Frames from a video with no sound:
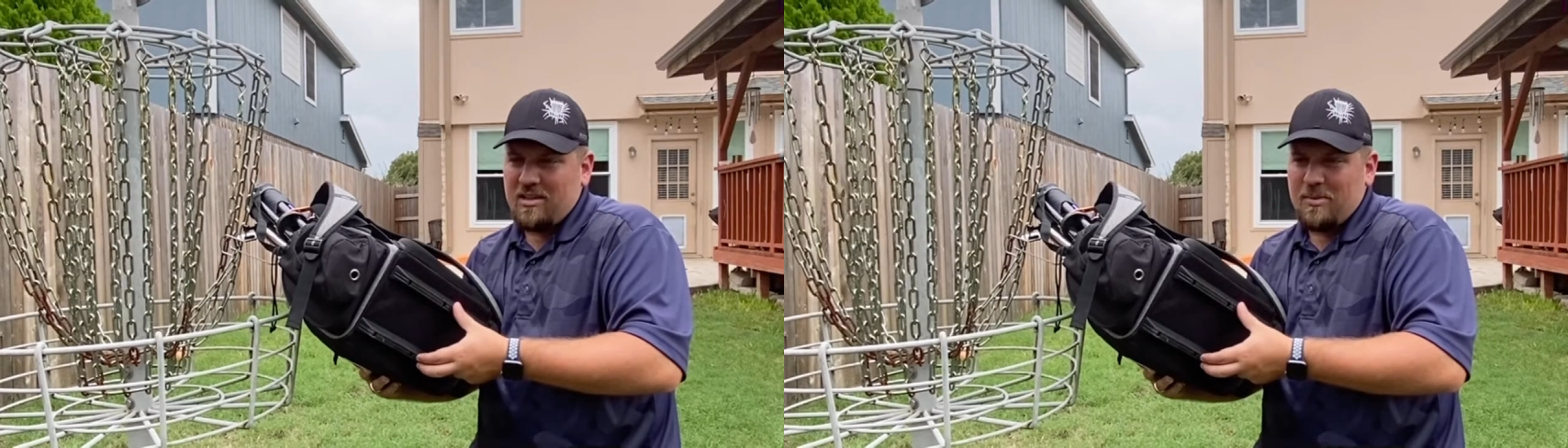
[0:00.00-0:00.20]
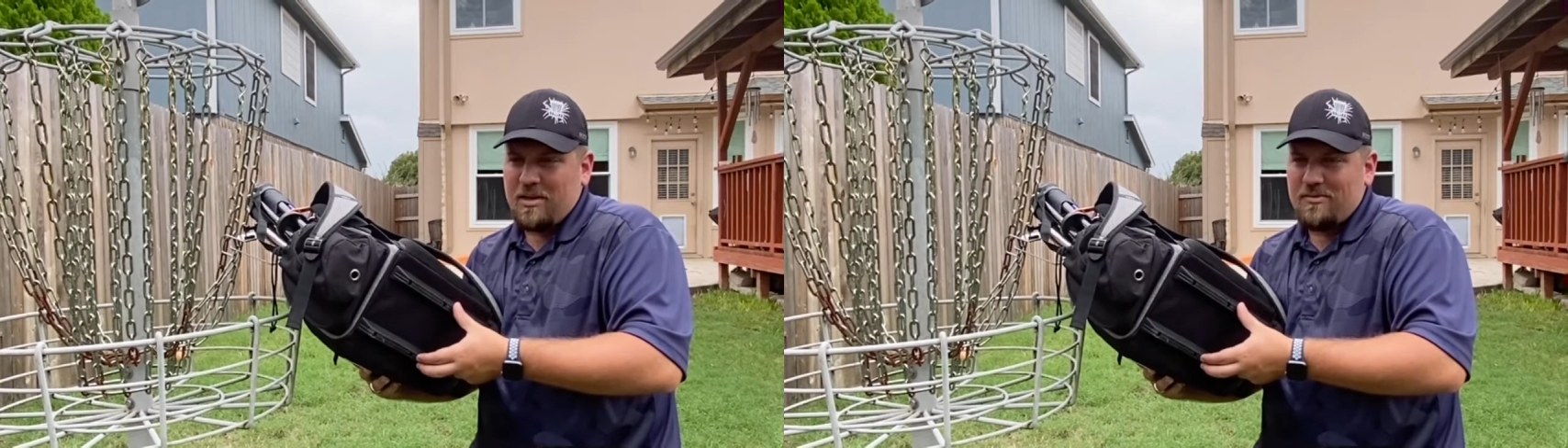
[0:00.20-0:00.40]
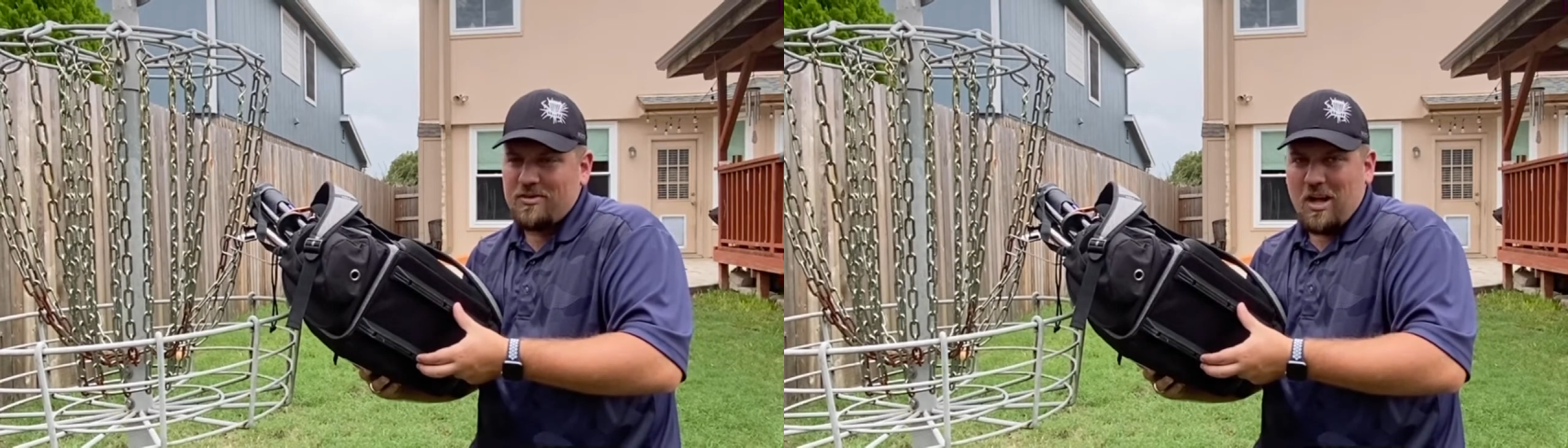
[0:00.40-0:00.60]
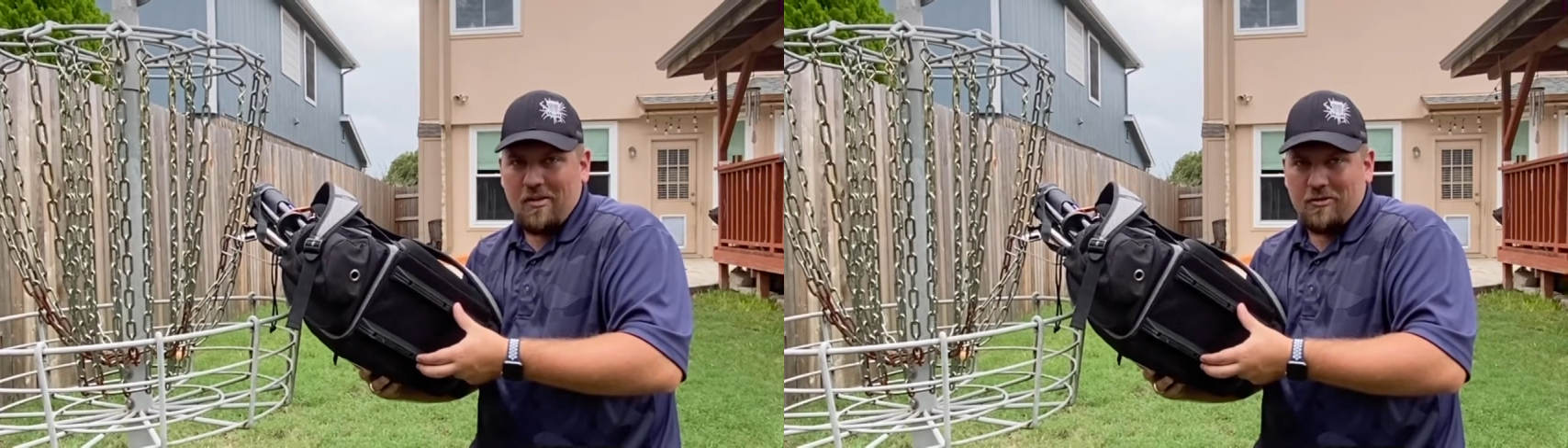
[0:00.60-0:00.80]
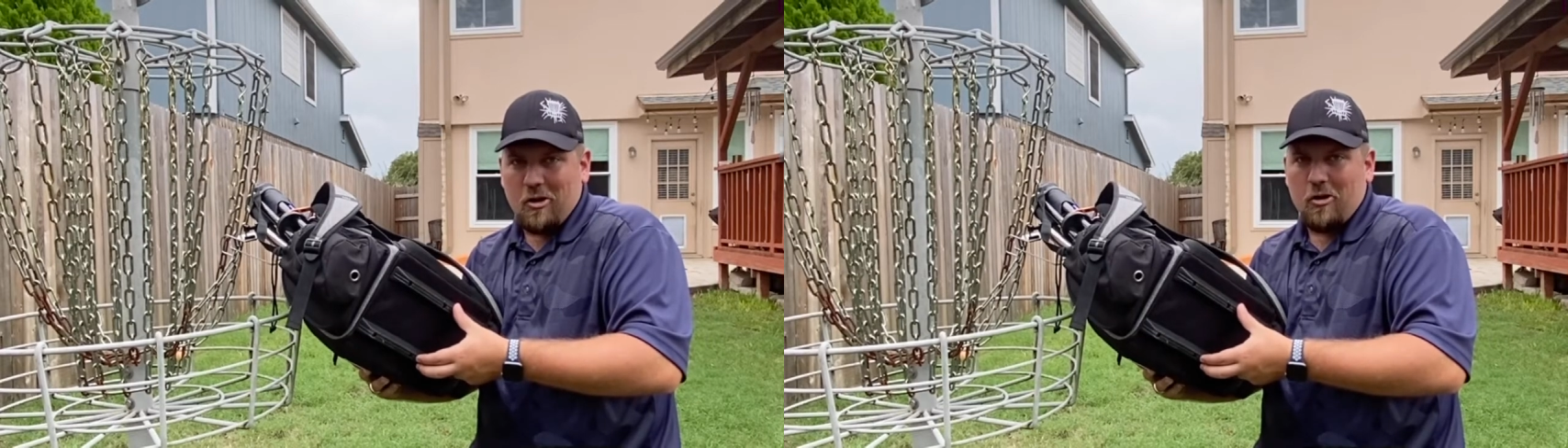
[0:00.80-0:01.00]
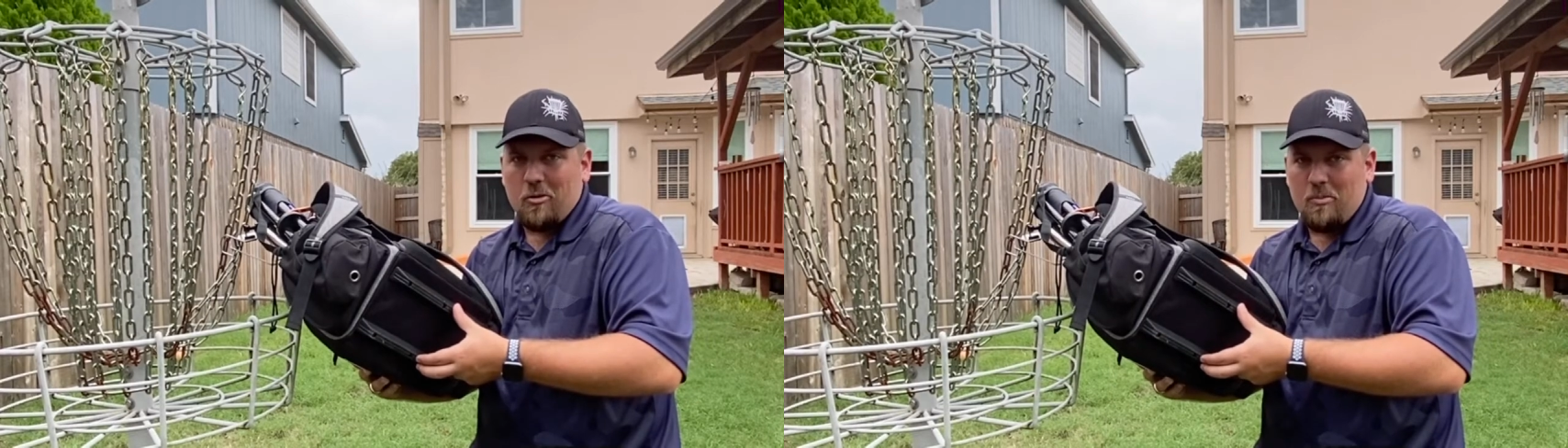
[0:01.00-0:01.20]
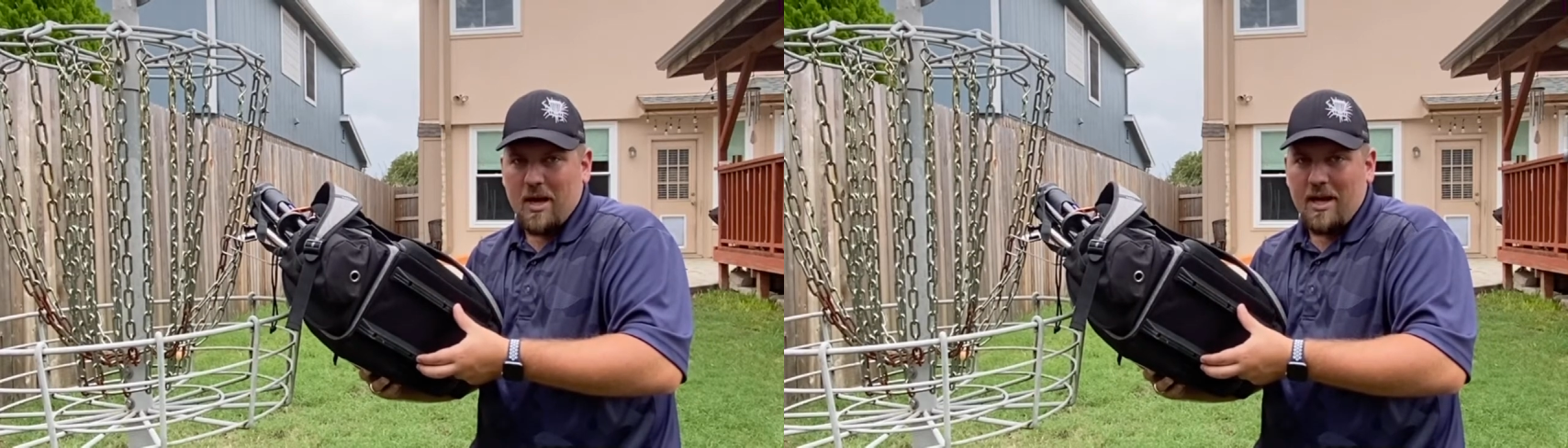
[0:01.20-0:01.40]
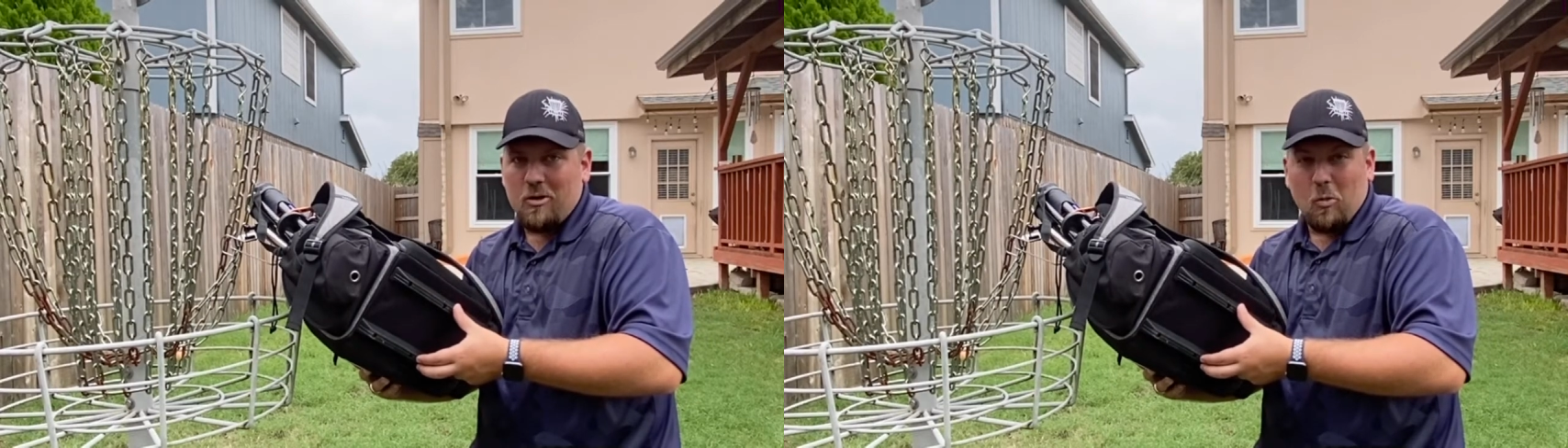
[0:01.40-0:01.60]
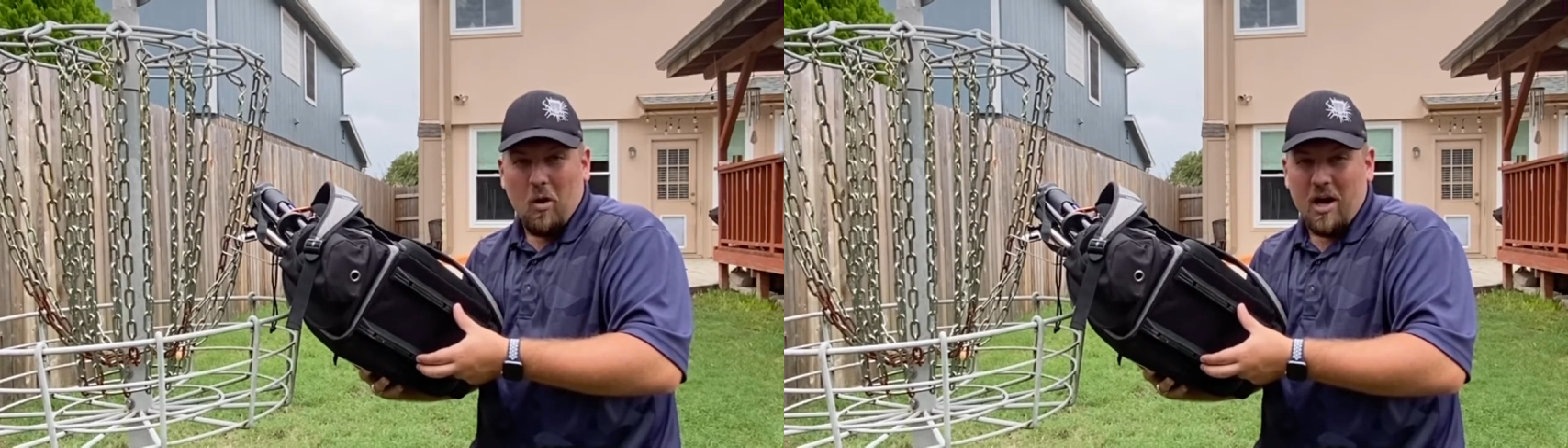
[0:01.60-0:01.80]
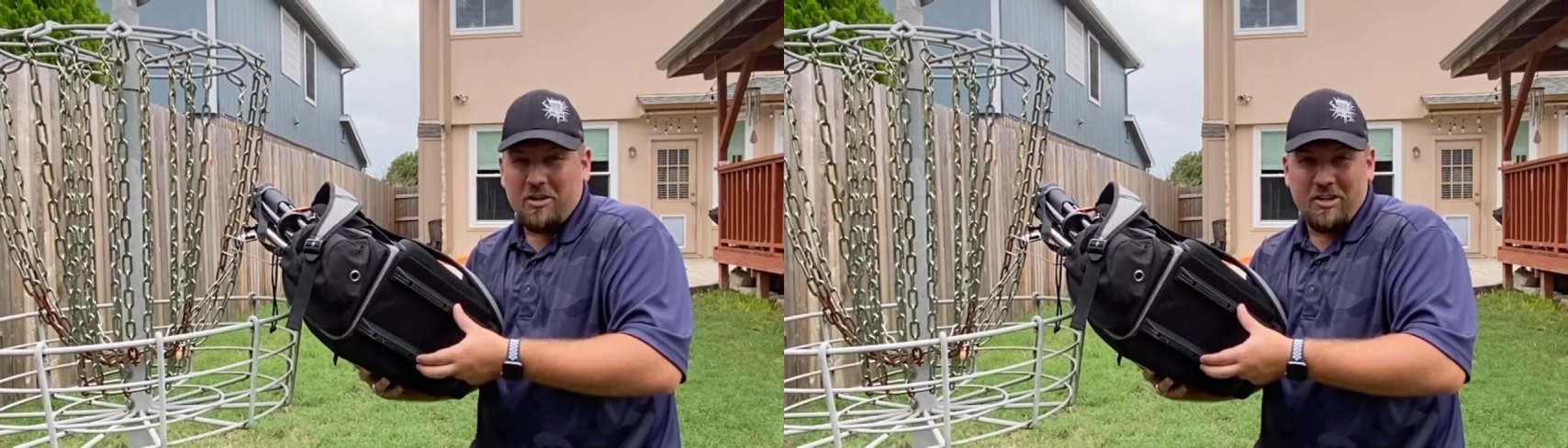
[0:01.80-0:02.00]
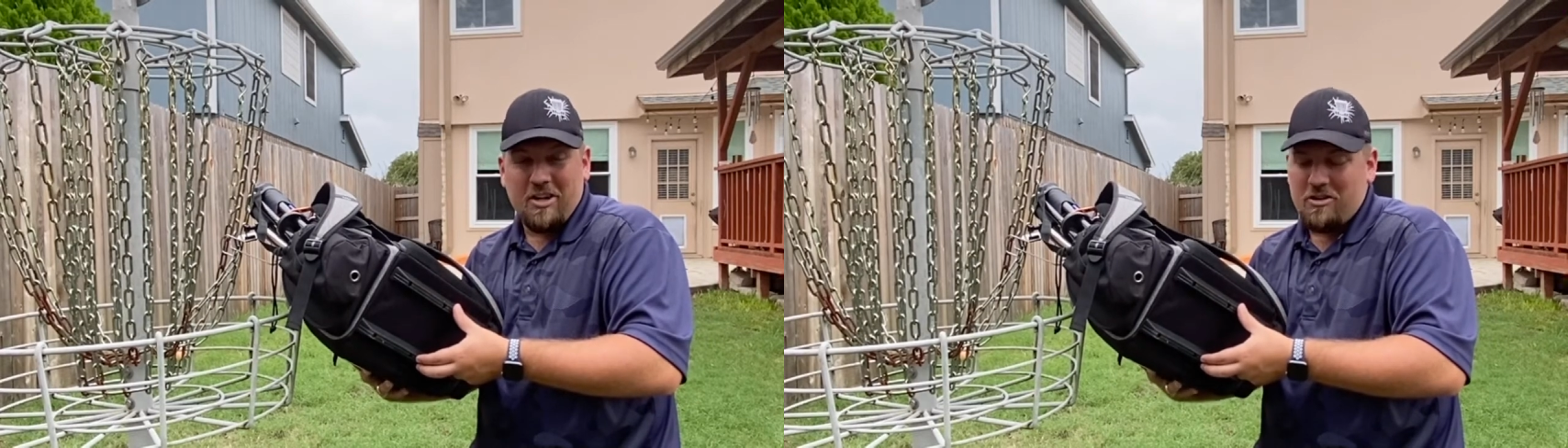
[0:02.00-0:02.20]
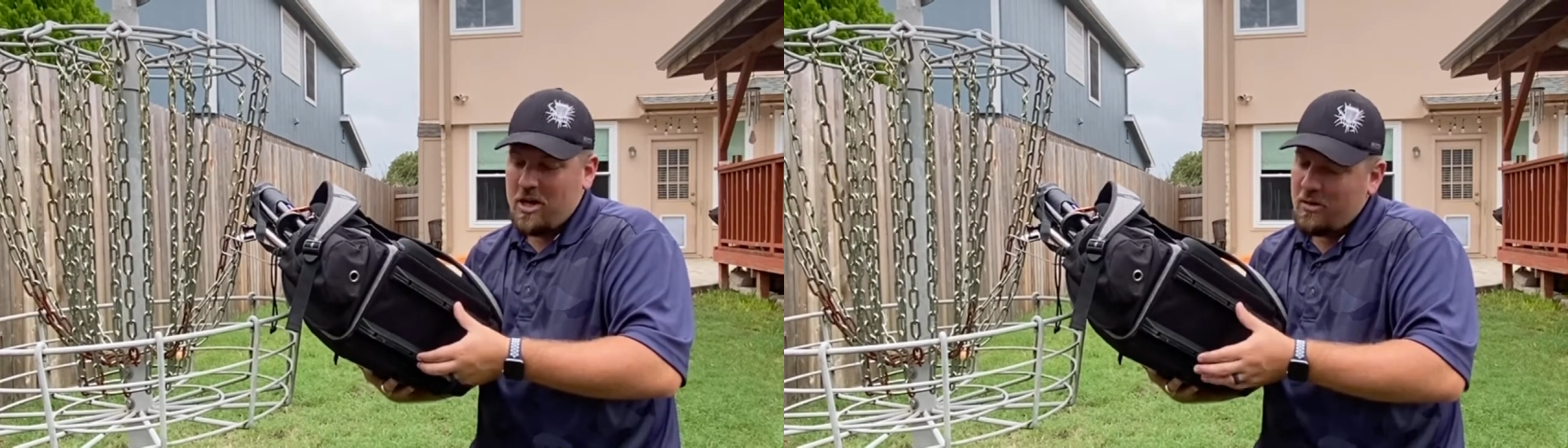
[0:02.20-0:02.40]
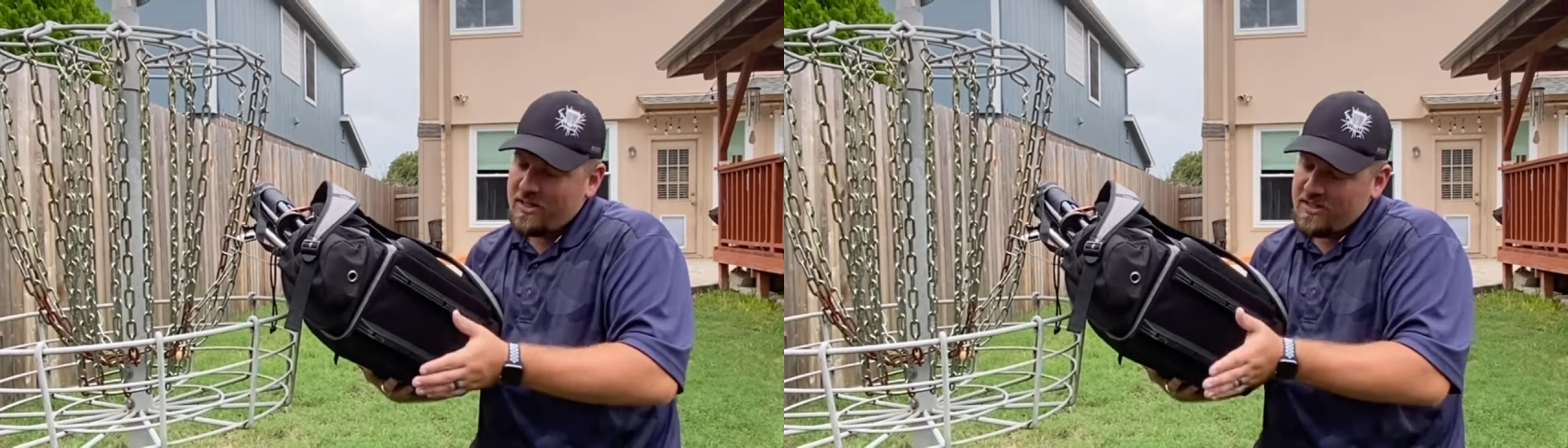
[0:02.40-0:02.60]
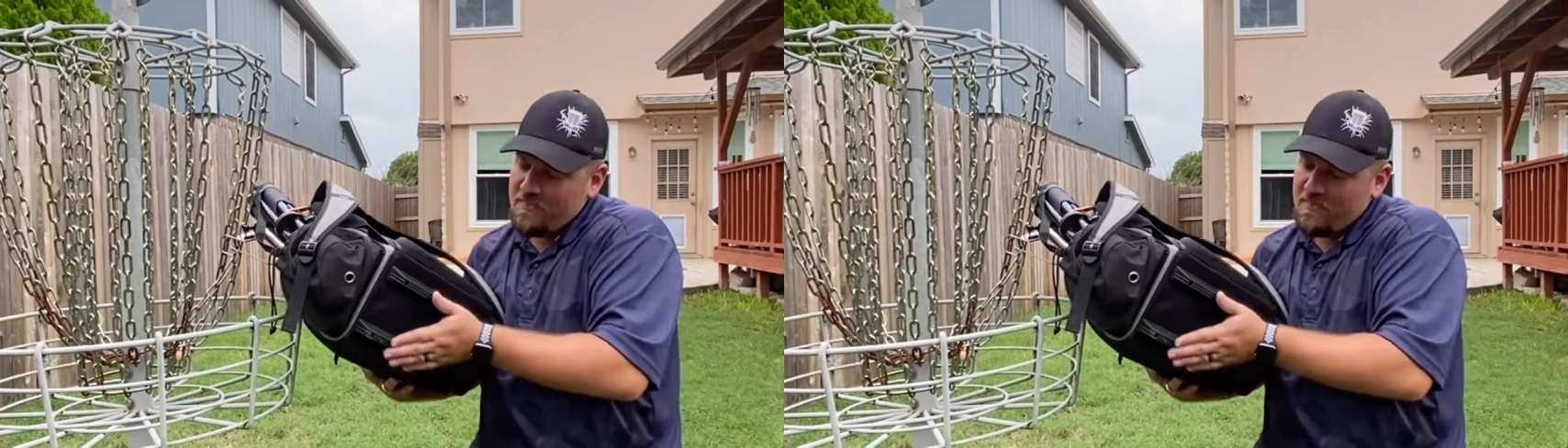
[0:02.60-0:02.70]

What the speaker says: of soft dirt or mud or water you didn't notice,